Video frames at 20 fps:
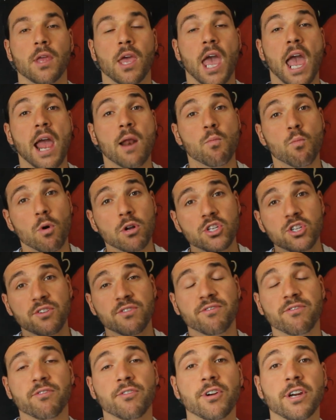And once you're
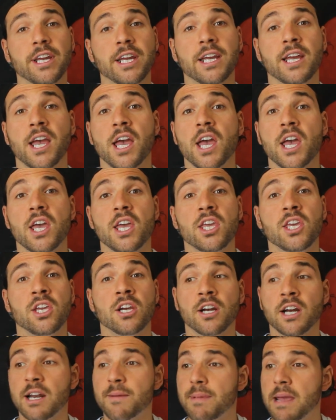free, you're
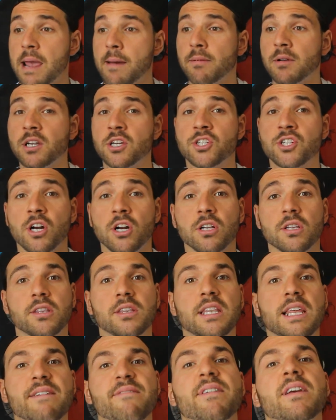going to be able to start
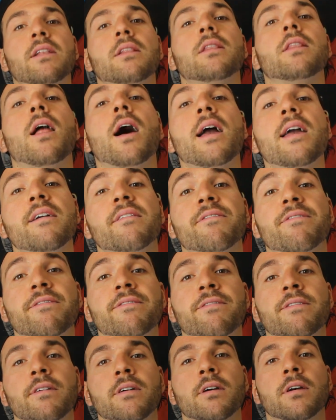living
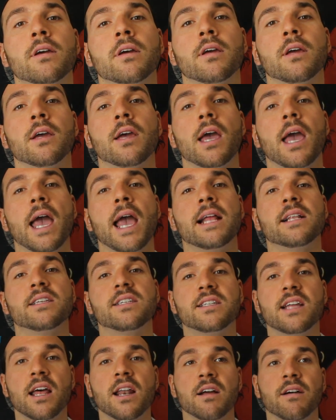life
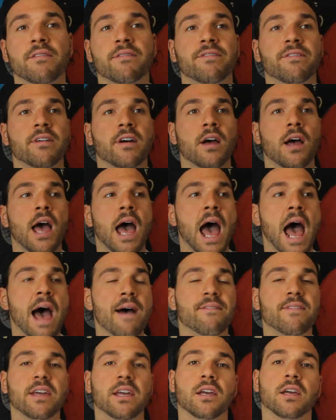instead of
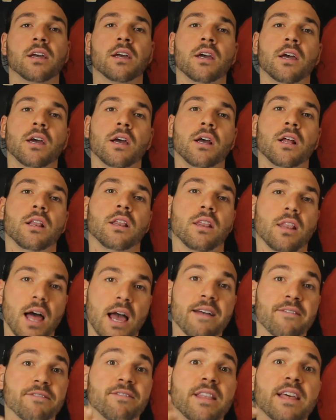having
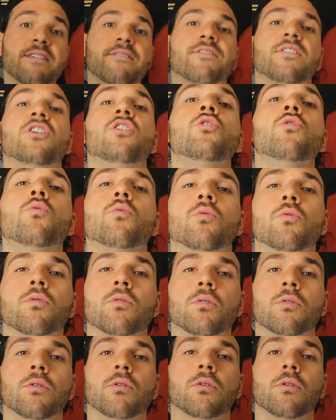life live you.
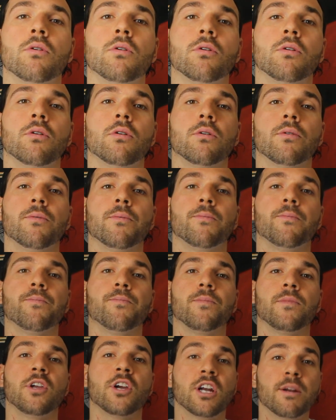
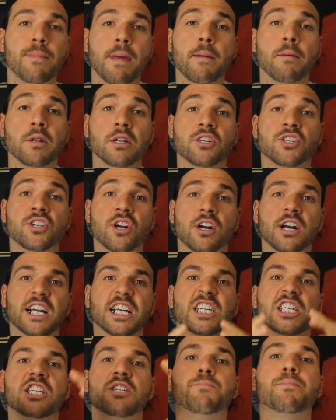You're going to be able to start
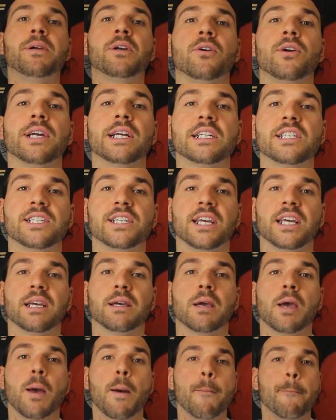
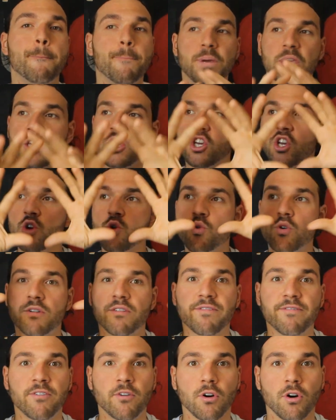experiencing
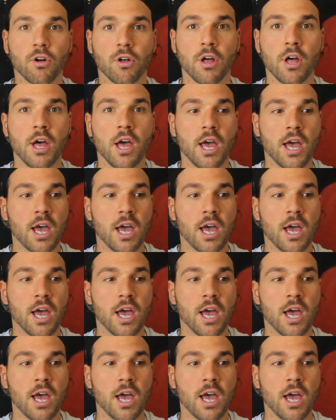beautiful